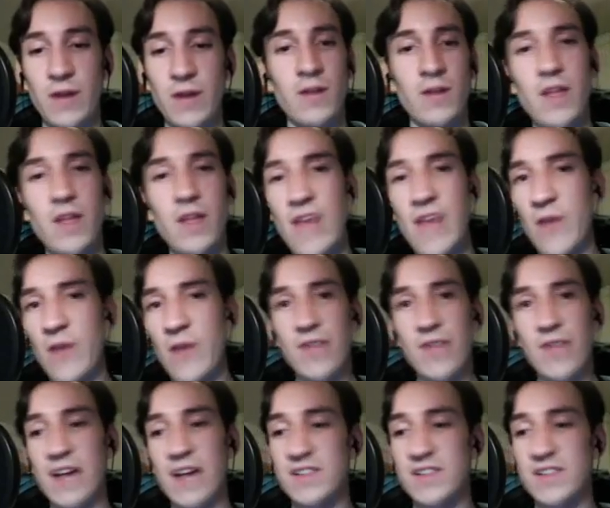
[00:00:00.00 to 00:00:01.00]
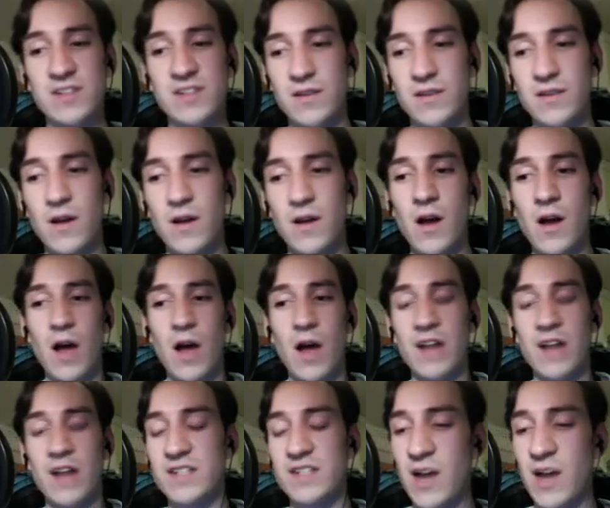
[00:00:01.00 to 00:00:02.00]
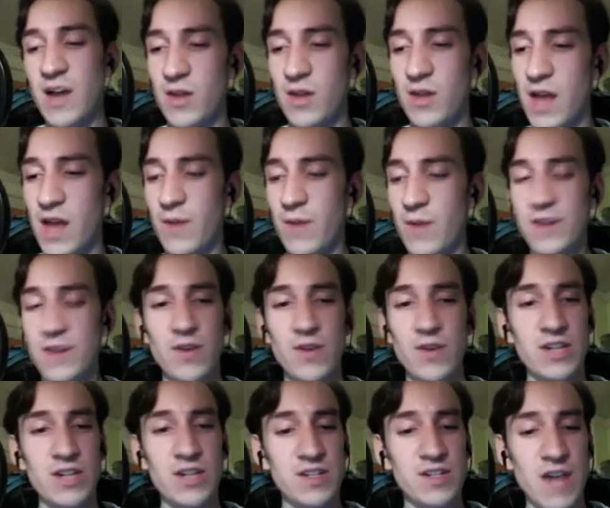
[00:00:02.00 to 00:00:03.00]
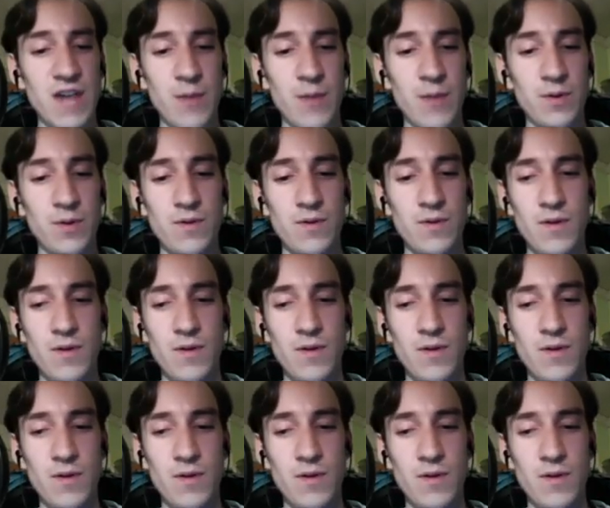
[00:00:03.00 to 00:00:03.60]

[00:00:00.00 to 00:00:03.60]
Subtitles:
That is honestly how a lot of my donations happen.